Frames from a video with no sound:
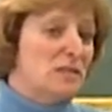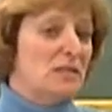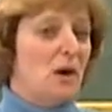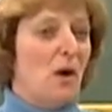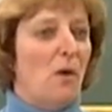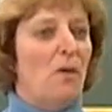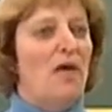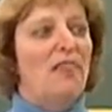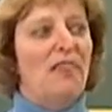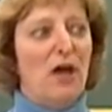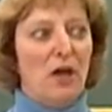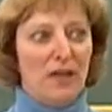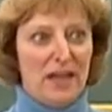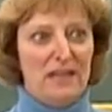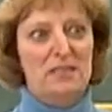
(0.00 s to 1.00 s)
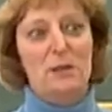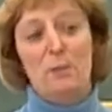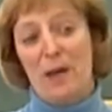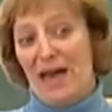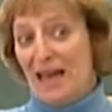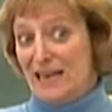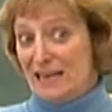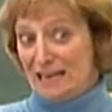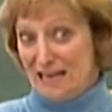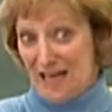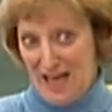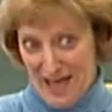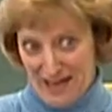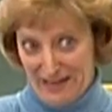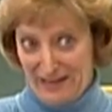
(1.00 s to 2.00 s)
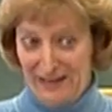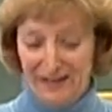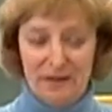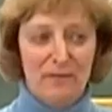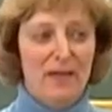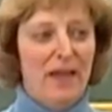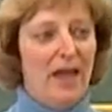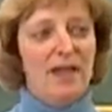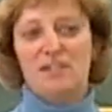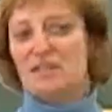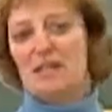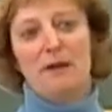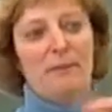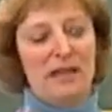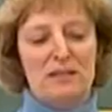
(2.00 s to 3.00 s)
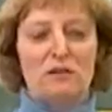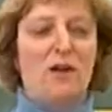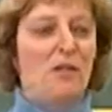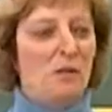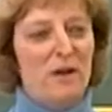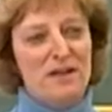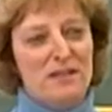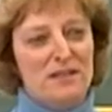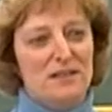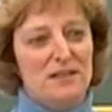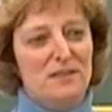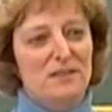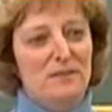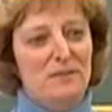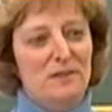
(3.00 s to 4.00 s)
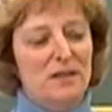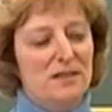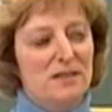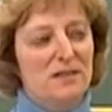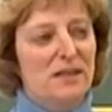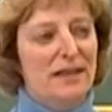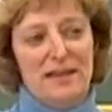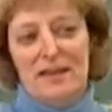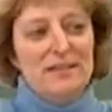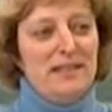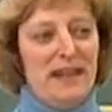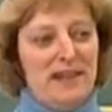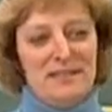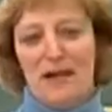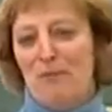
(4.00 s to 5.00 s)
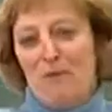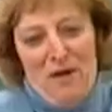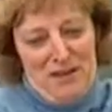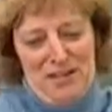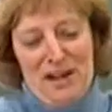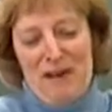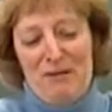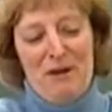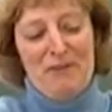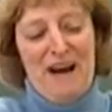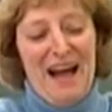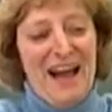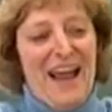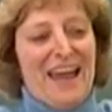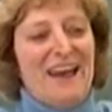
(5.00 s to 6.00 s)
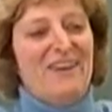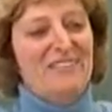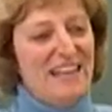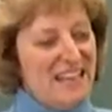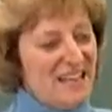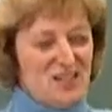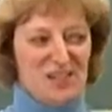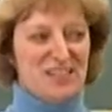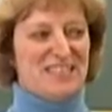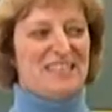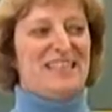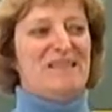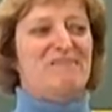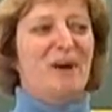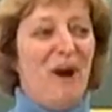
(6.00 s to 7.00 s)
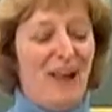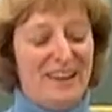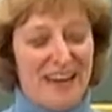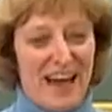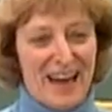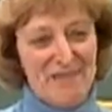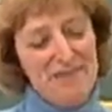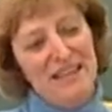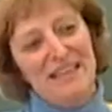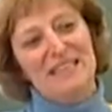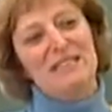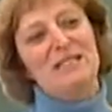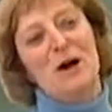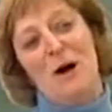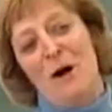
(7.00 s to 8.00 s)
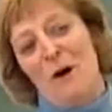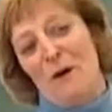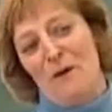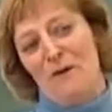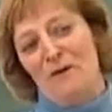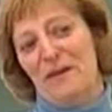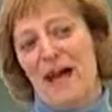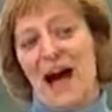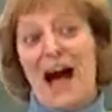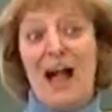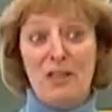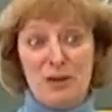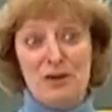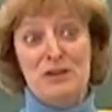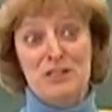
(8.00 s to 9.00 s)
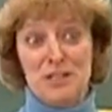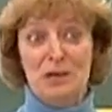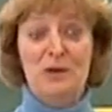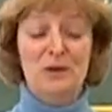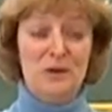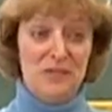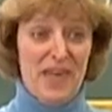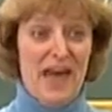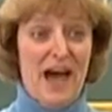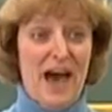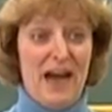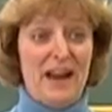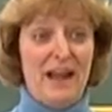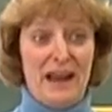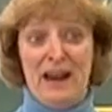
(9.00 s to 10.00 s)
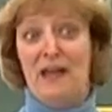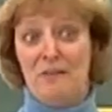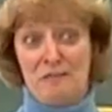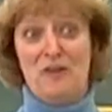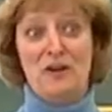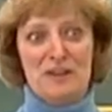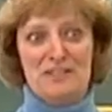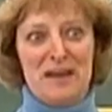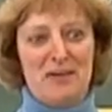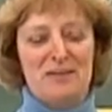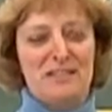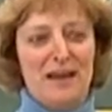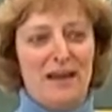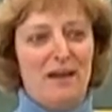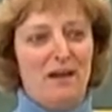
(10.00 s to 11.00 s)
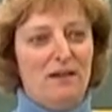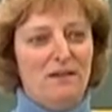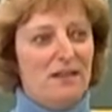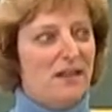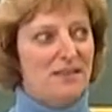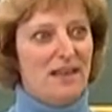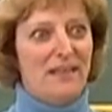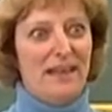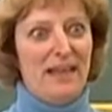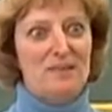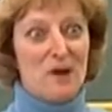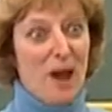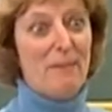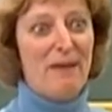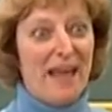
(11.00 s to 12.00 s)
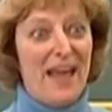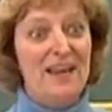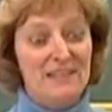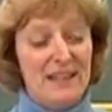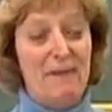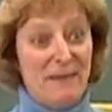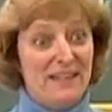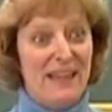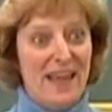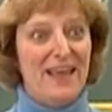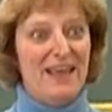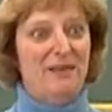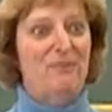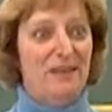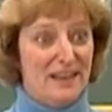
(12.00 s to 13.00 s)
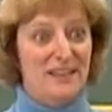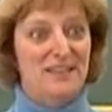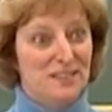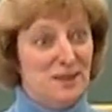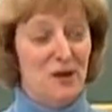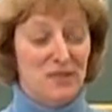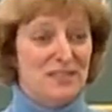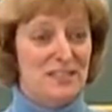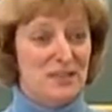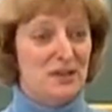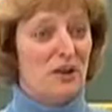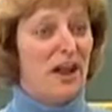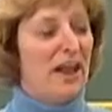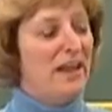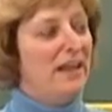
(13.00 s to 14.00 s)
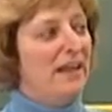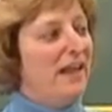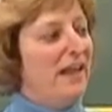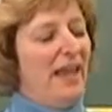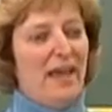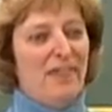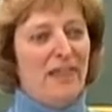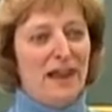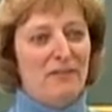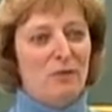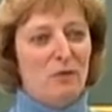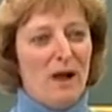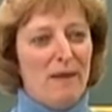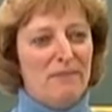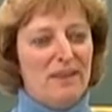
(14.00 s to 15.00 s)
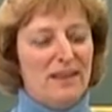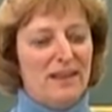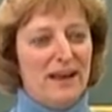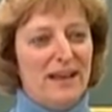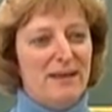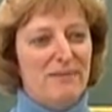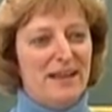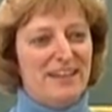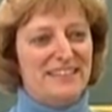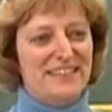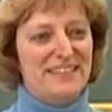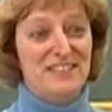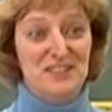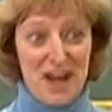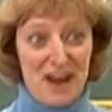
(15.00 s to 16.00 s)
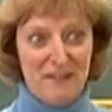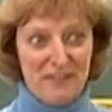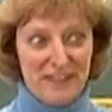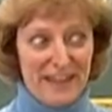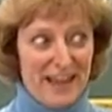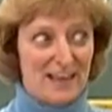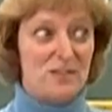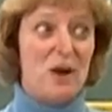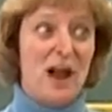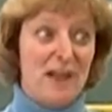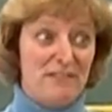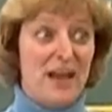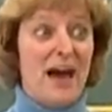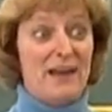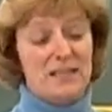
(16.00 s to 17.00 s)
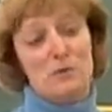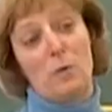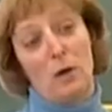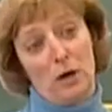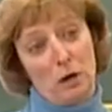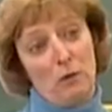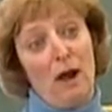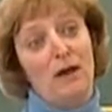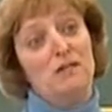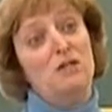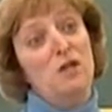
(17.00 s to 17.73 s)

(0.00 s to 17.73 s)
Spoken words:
So they'll get dependent on him and just let him answer all the questions. Because they're thinking, his hand's up, why should I put my hand up? She'll just keep calling on him. So I learned too that, and at first I was like, John's got the answer. I'm taking it because, you know, this is great. And then after a while I'm thinking, I keep asking John for the answer. I've got to spread it around.